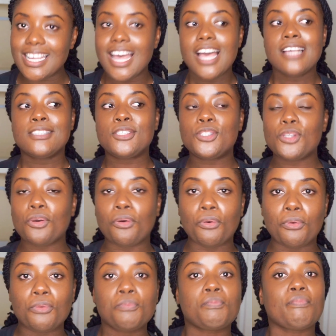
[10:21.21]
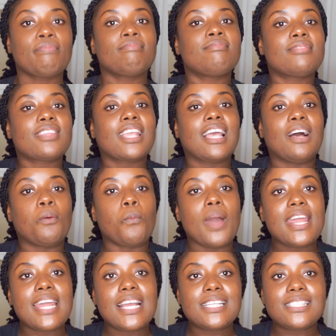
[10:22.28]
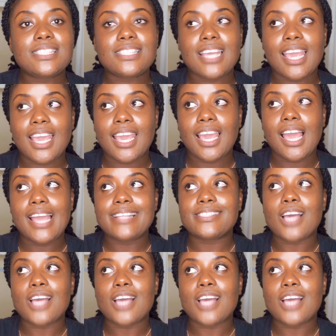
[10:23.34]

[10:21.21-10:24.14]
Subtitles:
So when I say it's